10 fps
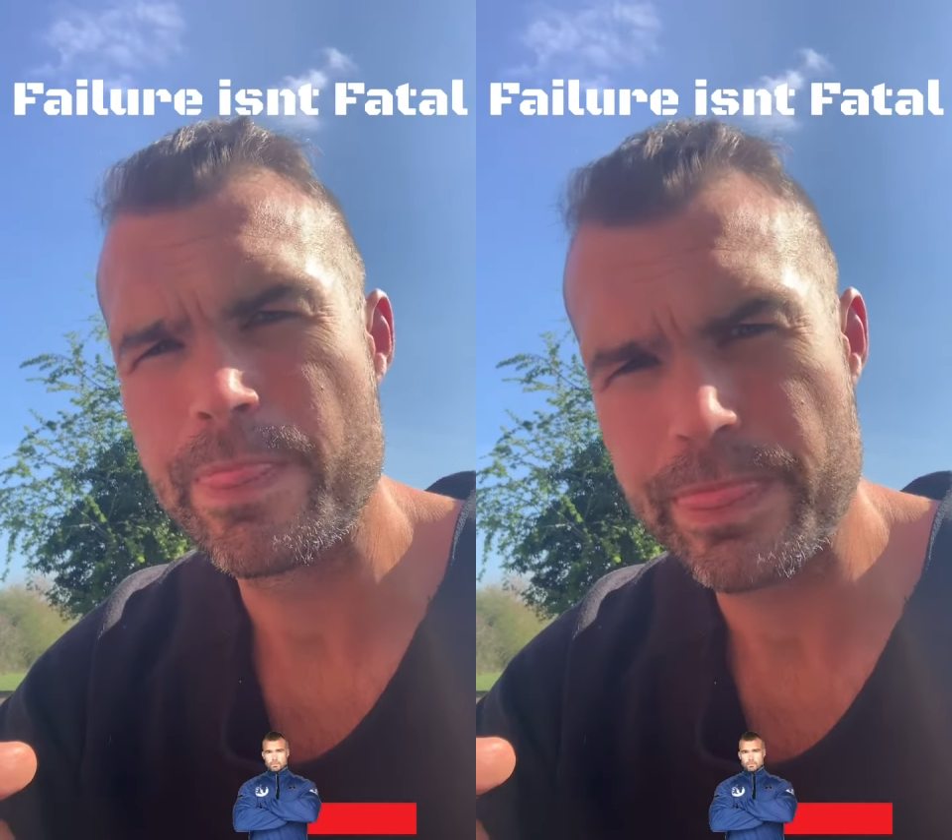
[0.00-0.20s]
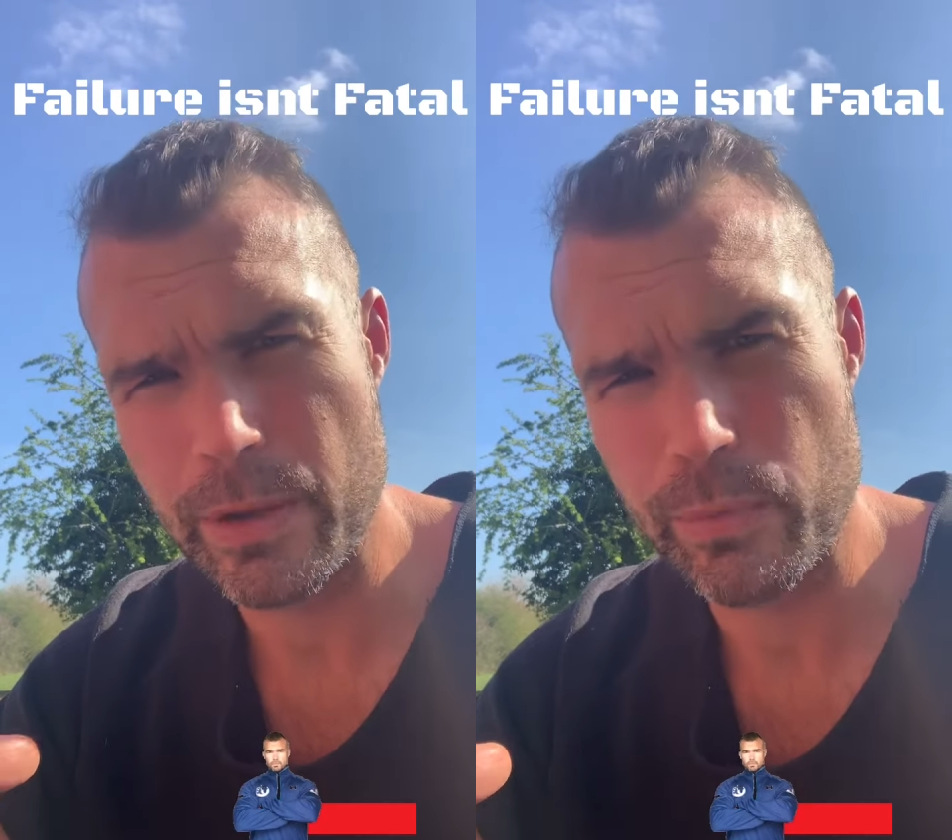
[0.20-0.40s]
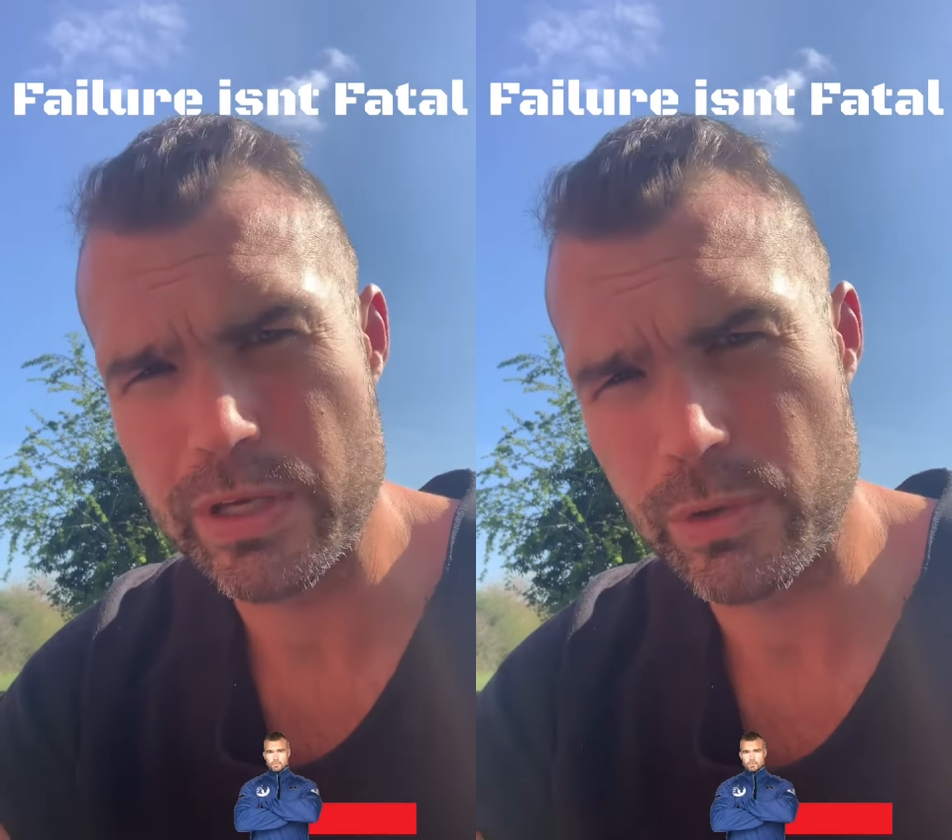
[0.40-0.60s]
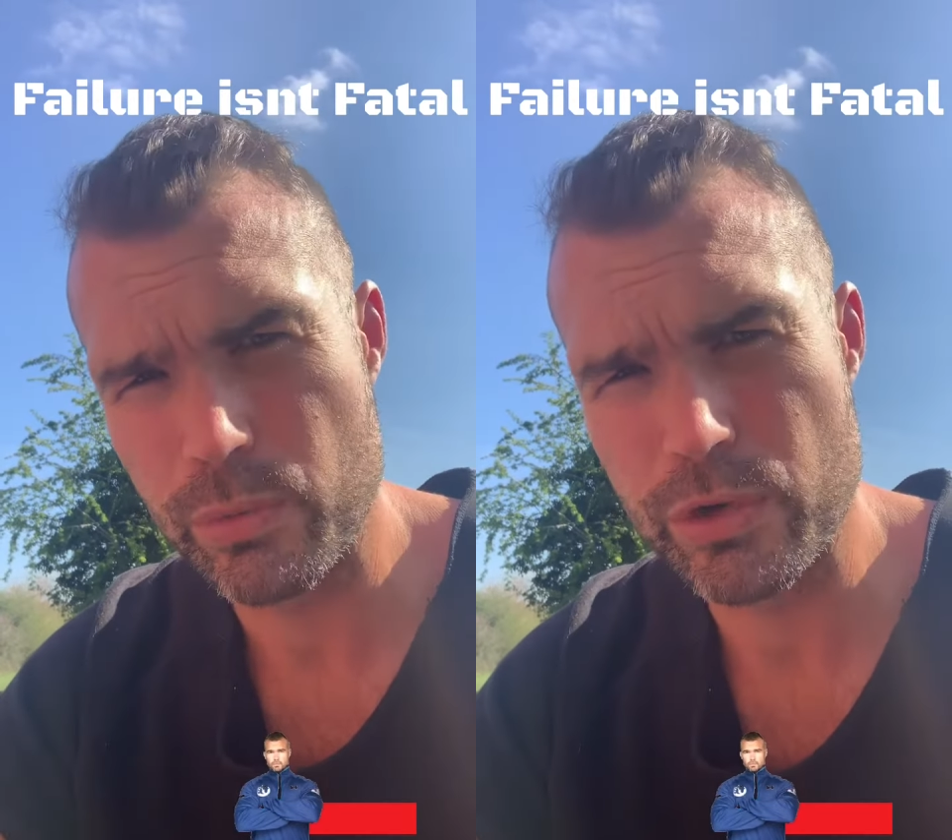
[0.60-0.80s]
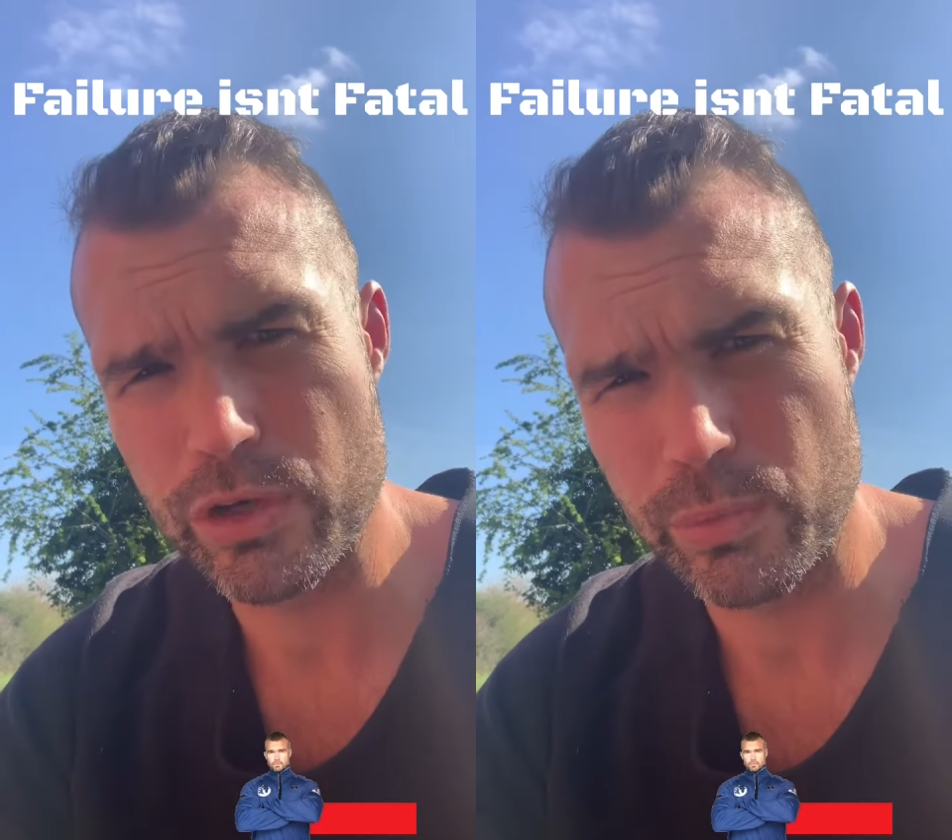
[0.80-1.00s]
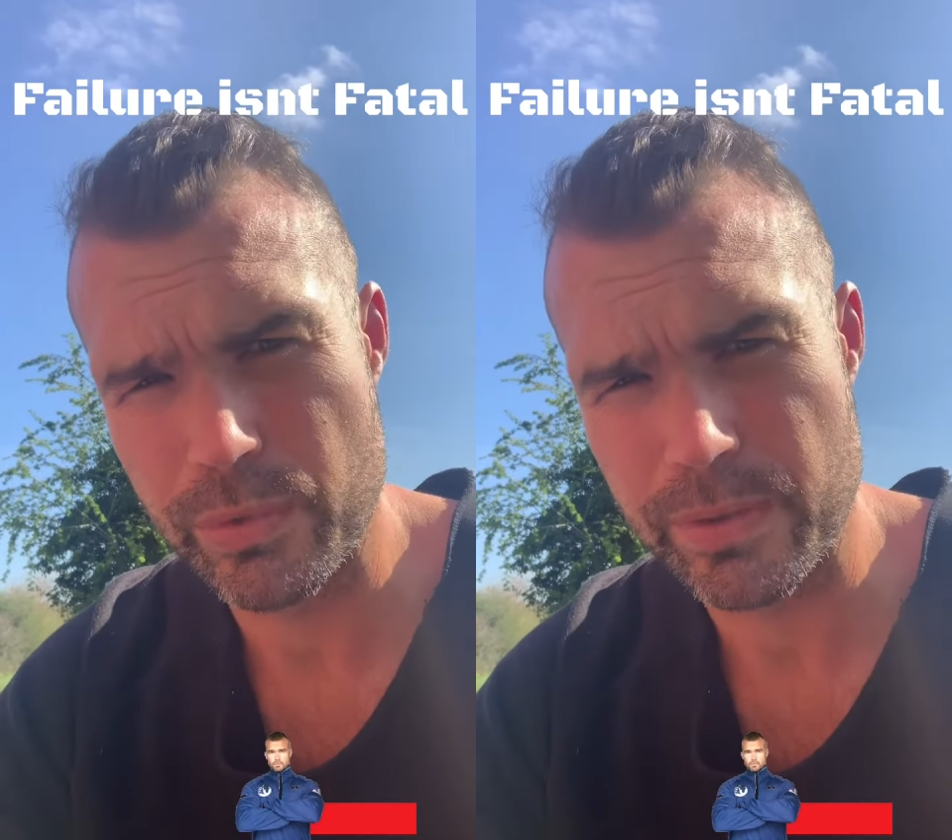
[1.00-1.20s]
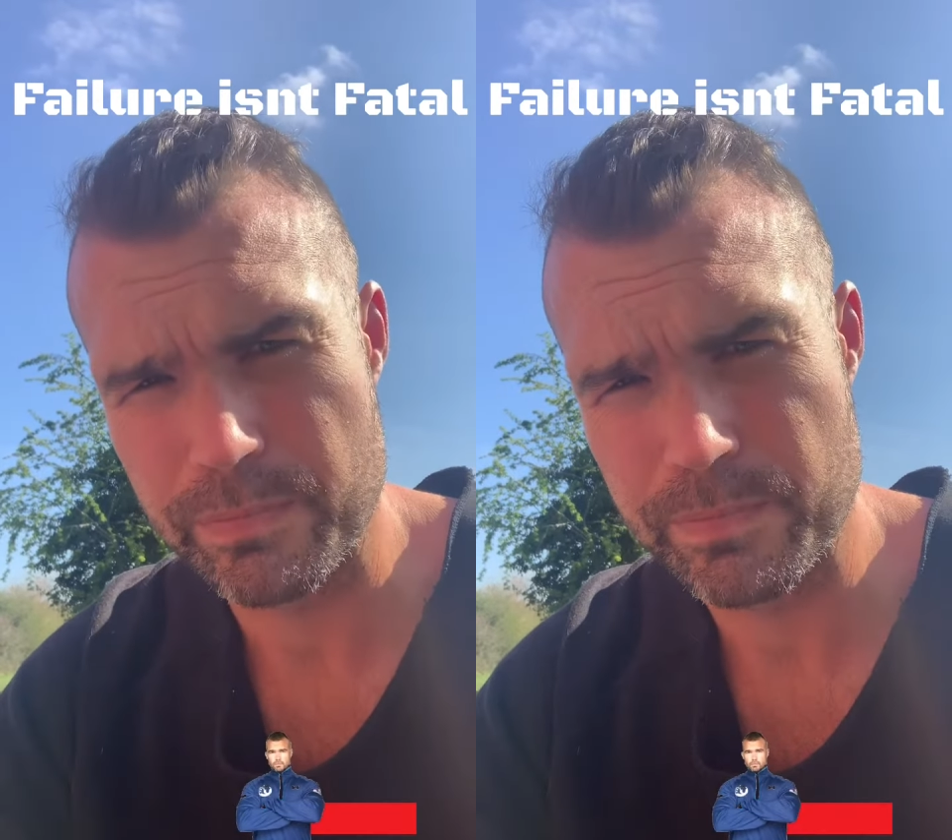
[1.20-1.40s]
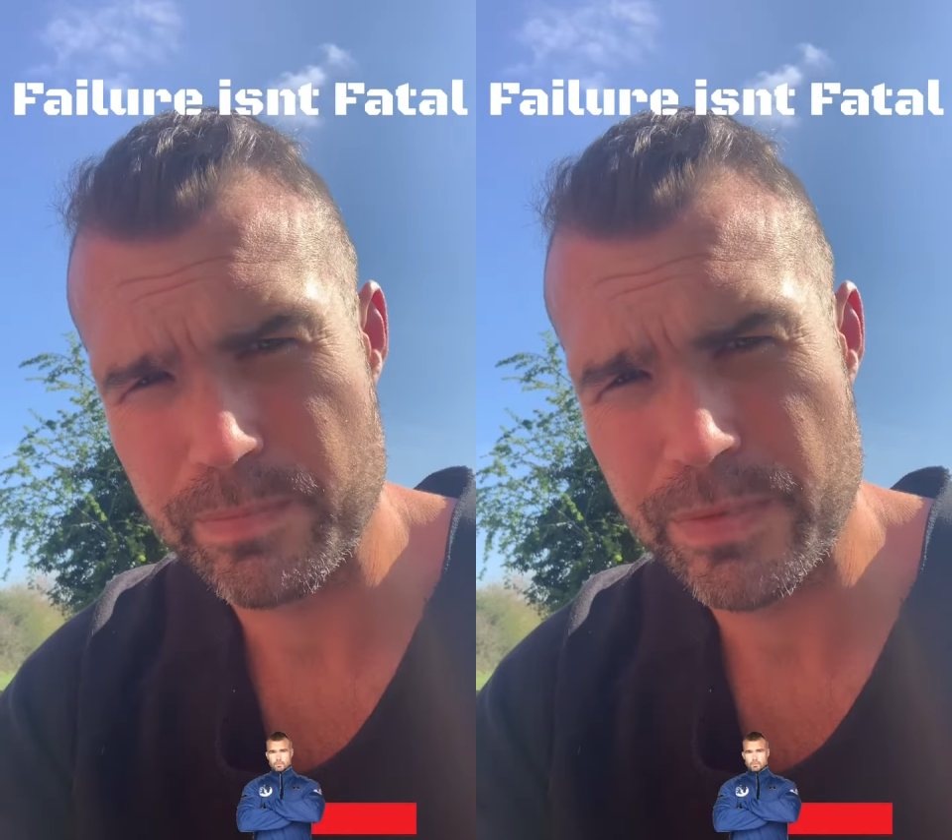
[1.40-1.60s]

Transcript: that we can work on with them.